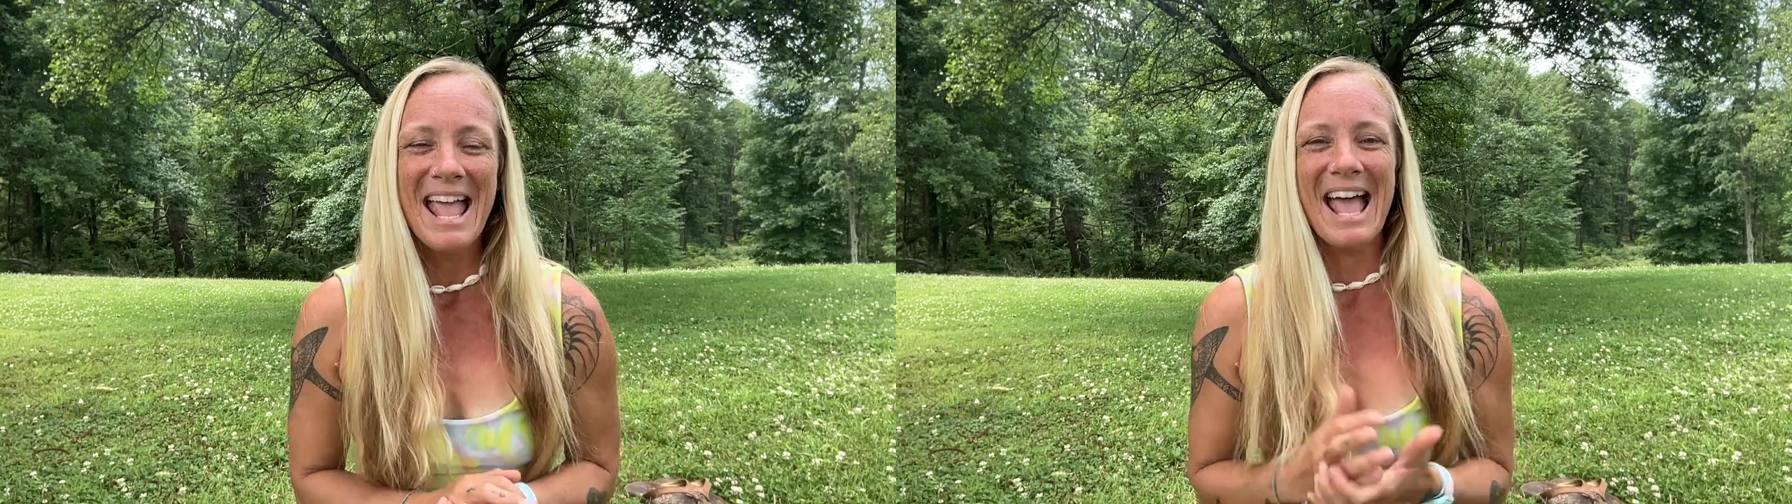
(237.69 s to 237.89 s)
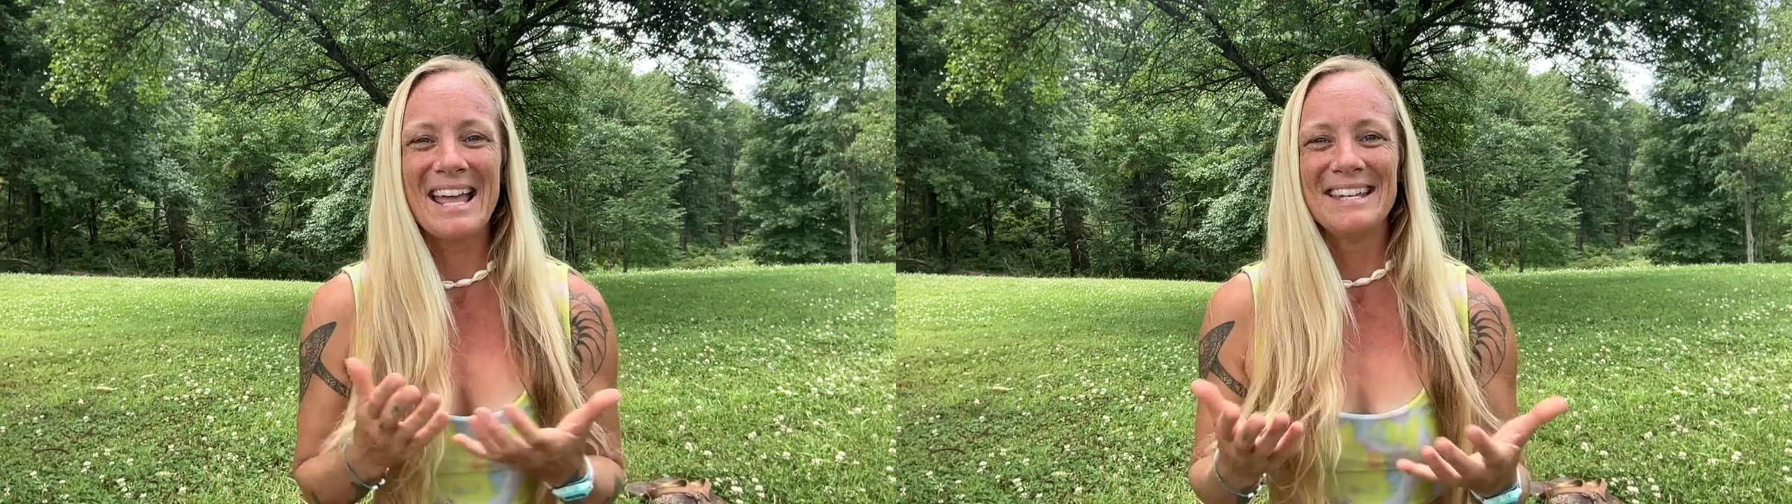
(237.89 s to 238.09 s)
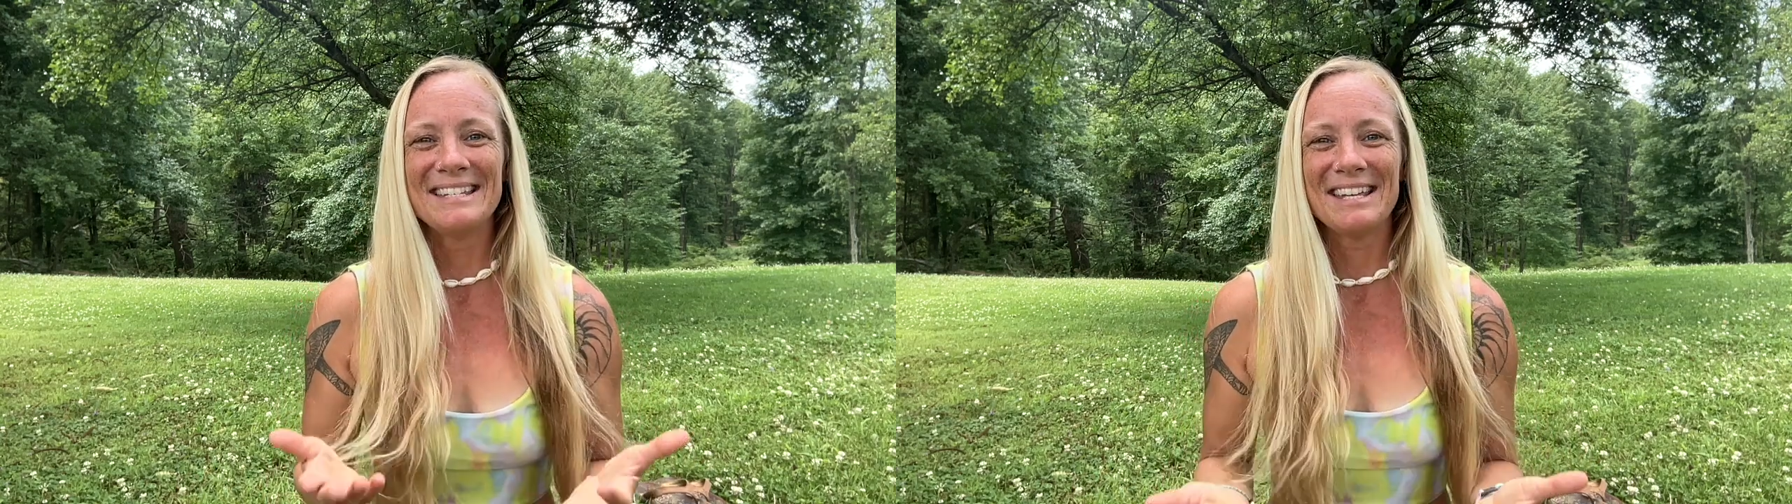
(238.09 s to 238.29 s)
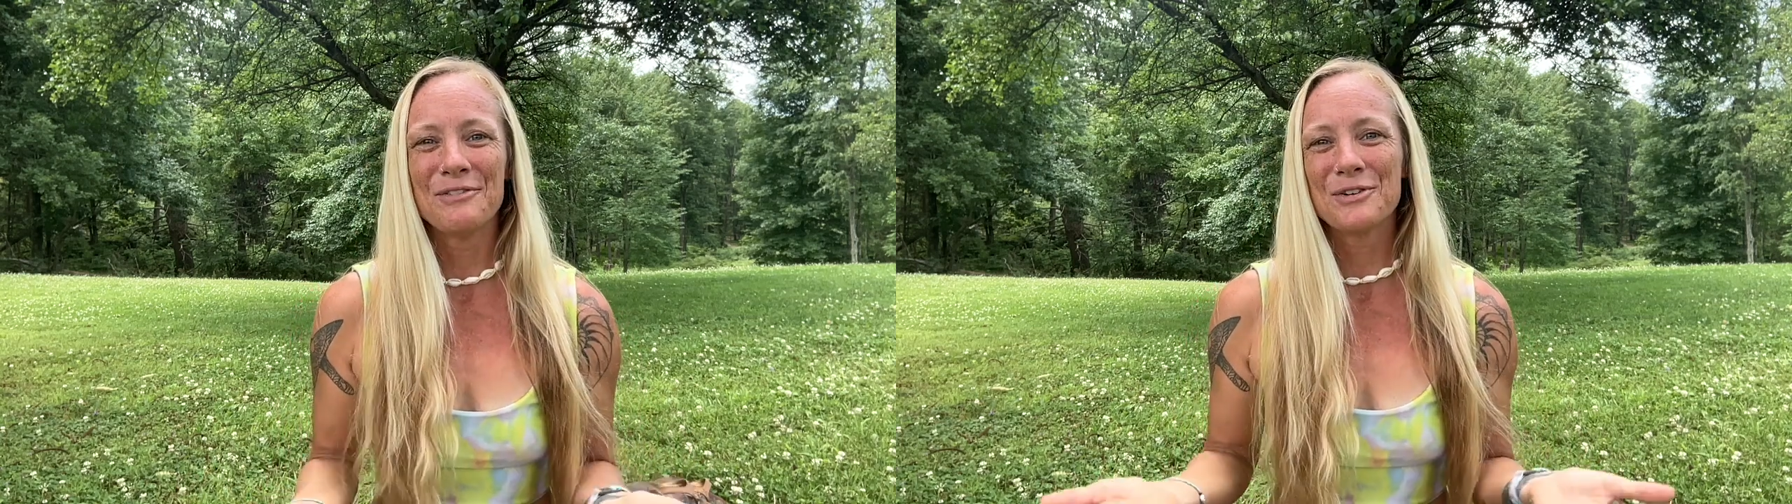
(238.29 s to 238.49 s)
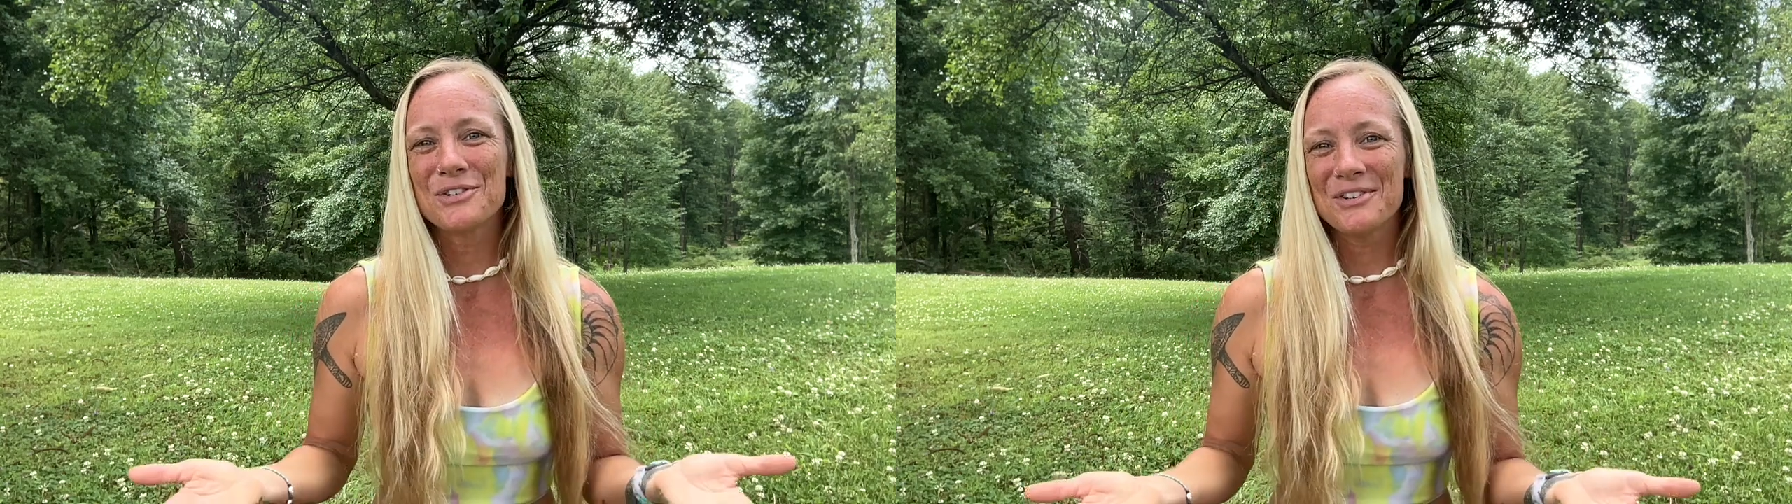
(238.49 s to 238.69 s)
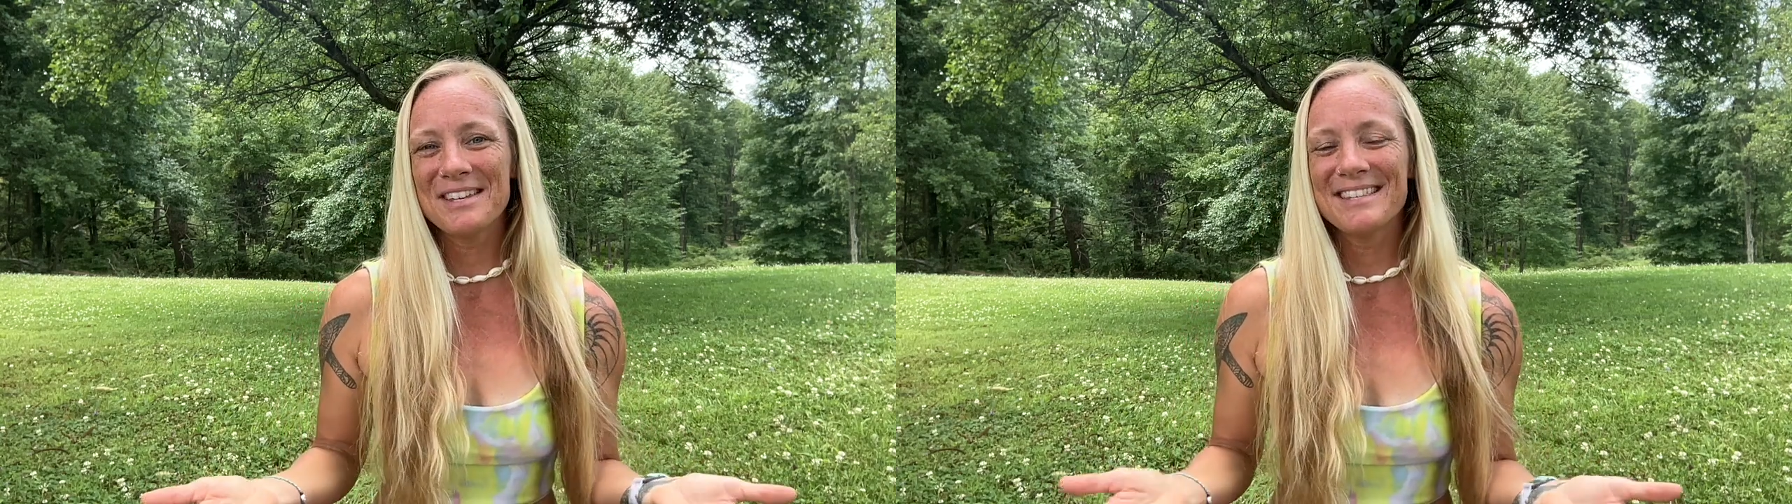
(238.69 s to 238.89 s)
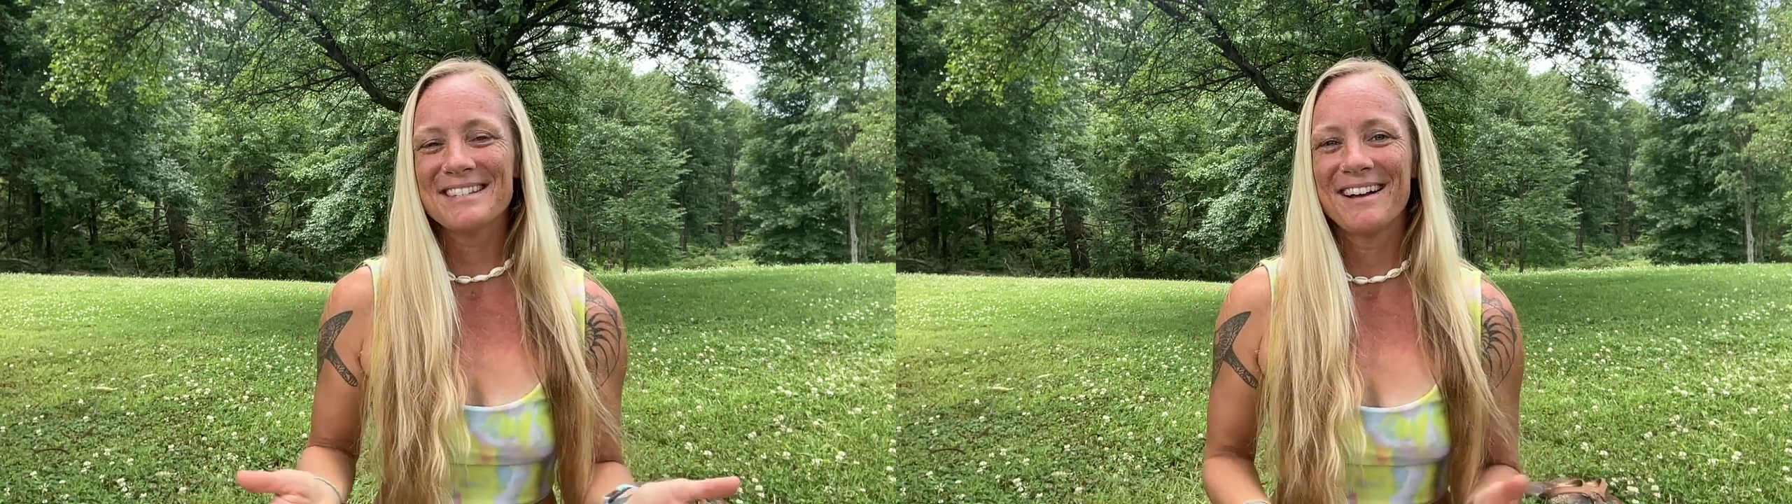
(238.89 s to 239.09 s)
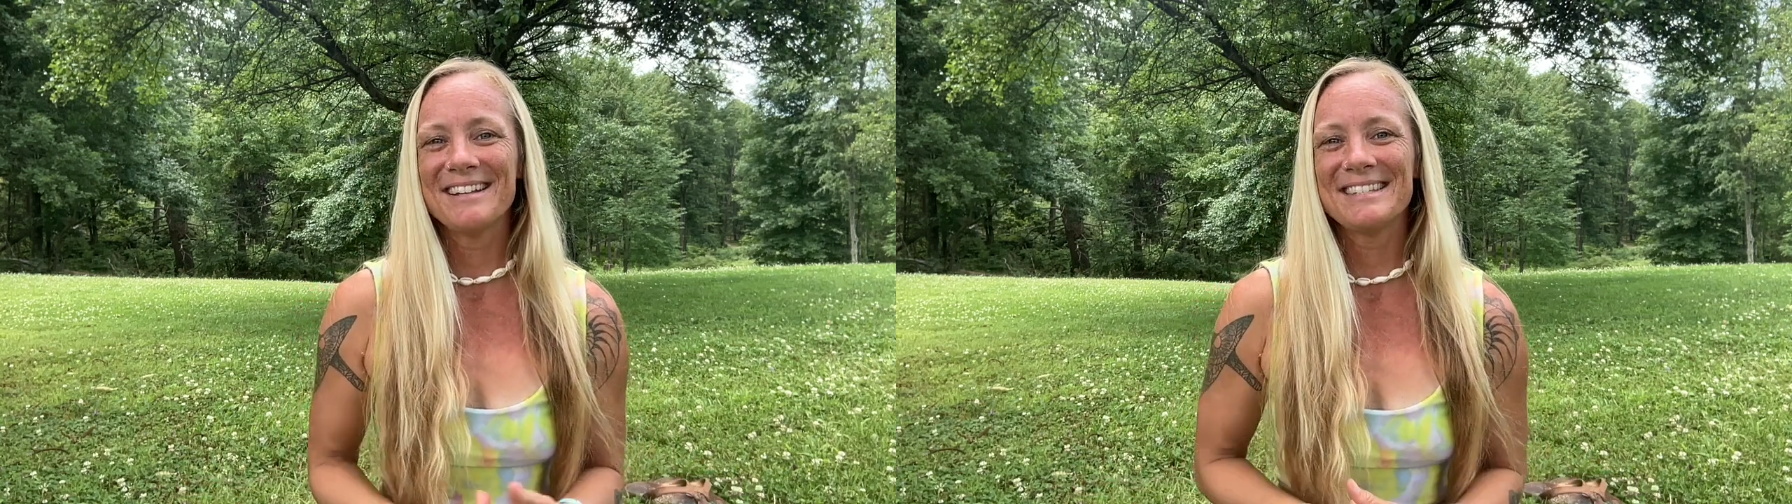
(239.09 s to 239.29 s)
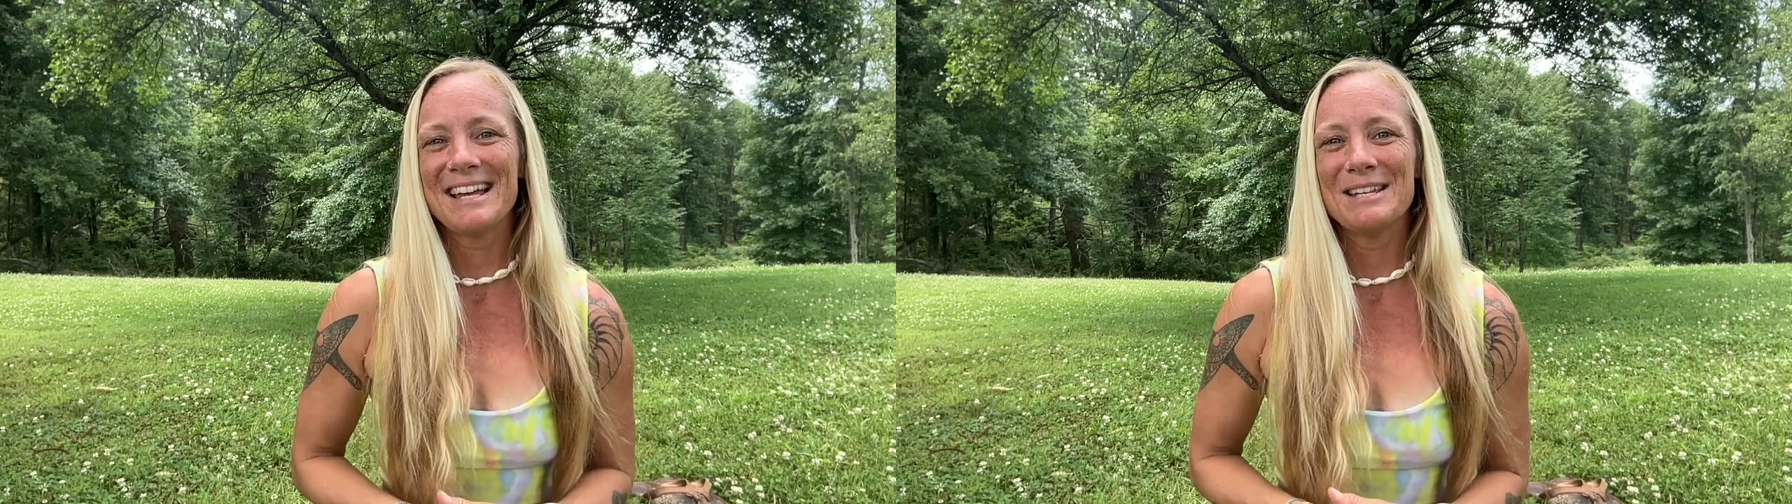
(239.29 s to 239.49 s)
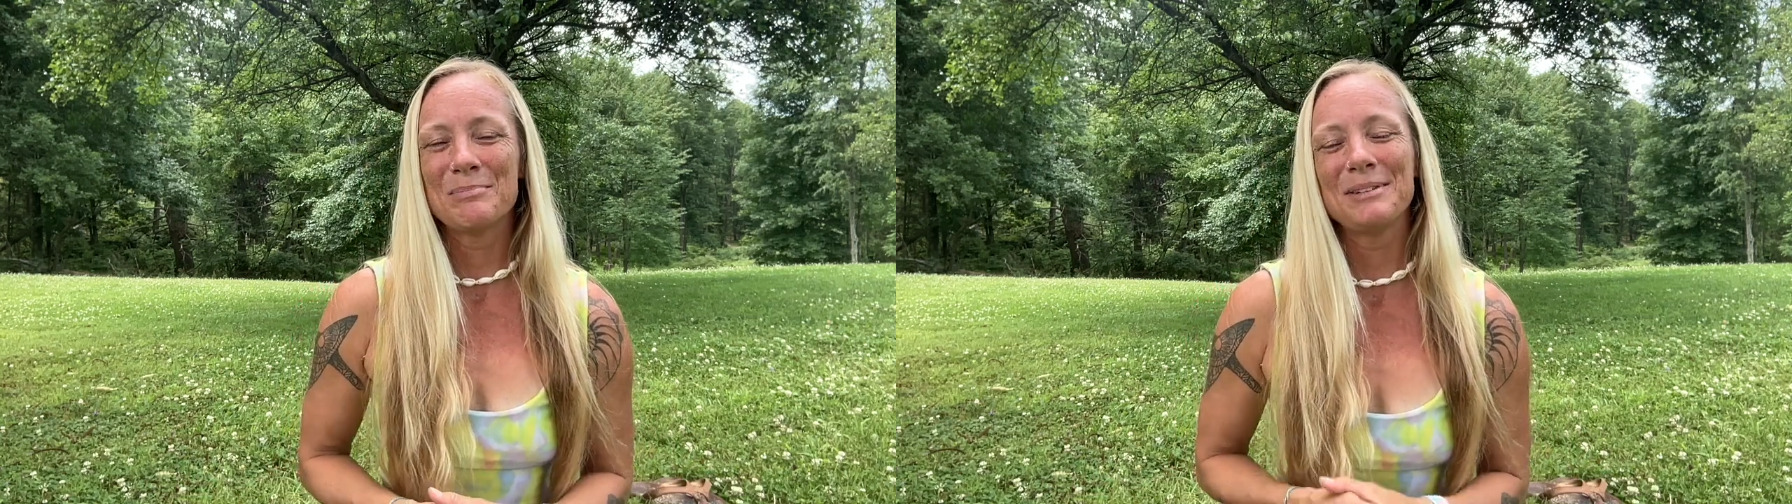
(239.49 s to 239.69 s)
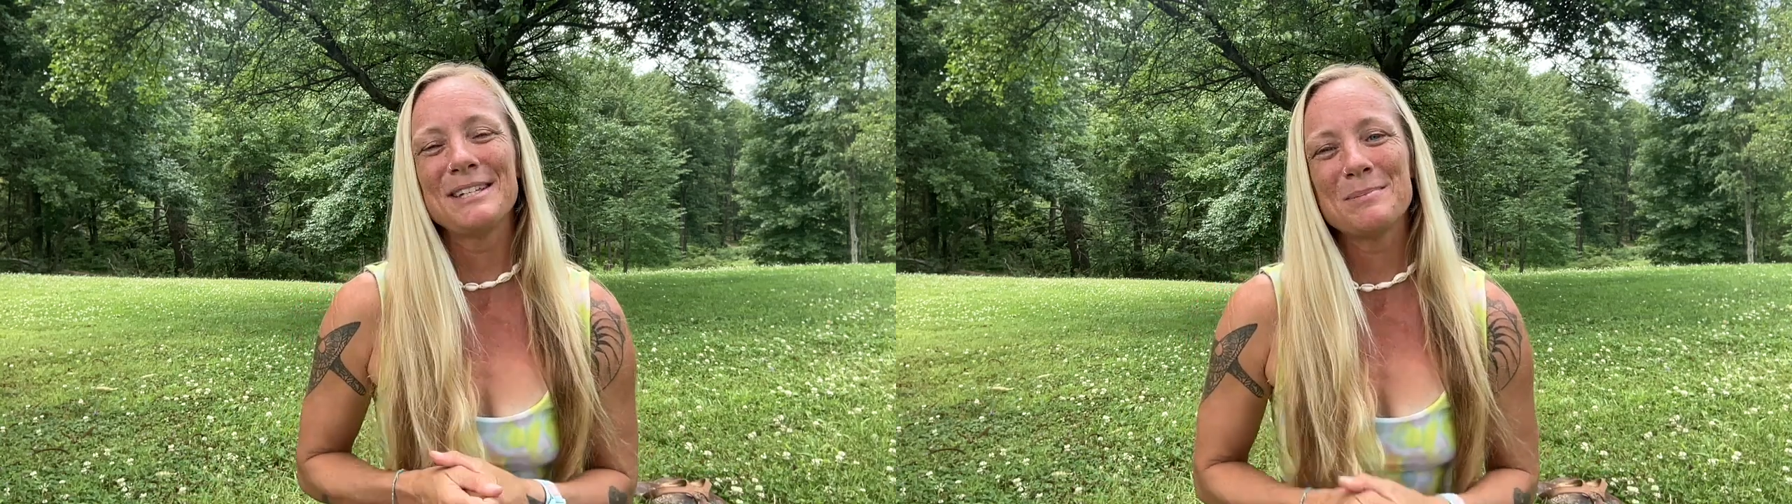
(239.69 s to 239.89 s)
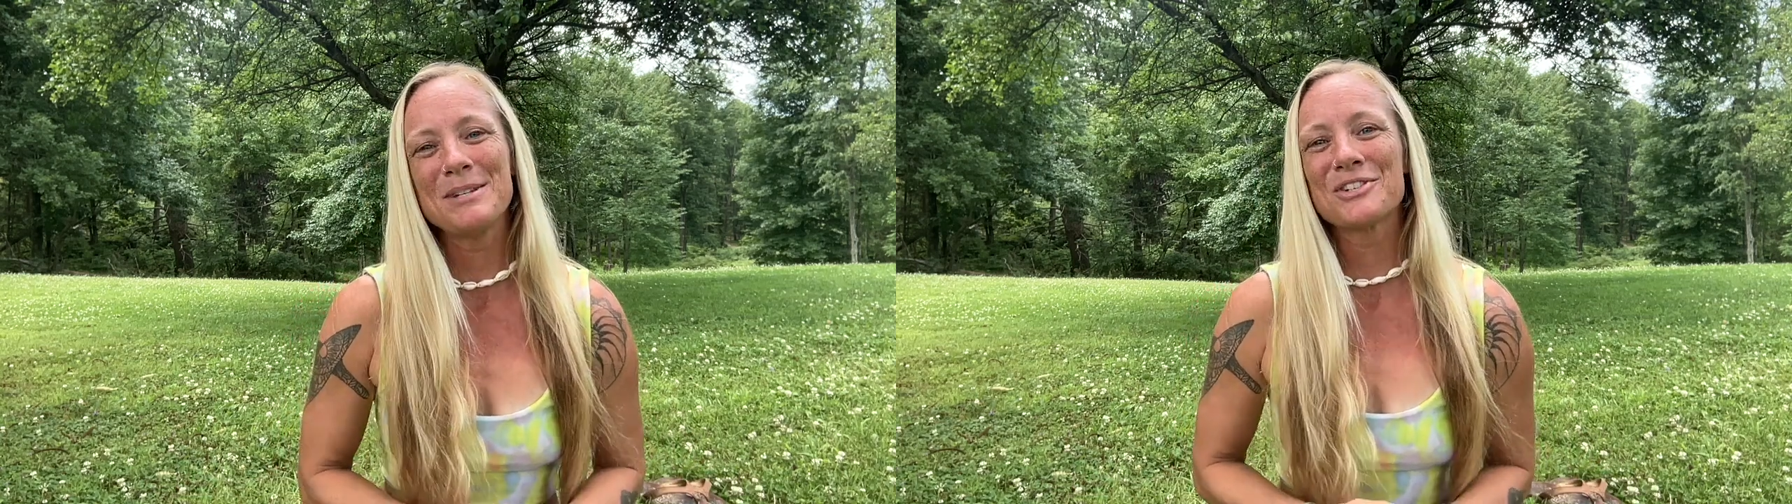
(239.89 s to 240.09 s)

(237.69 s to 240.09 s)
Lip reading: And if you're enjoying this content, please be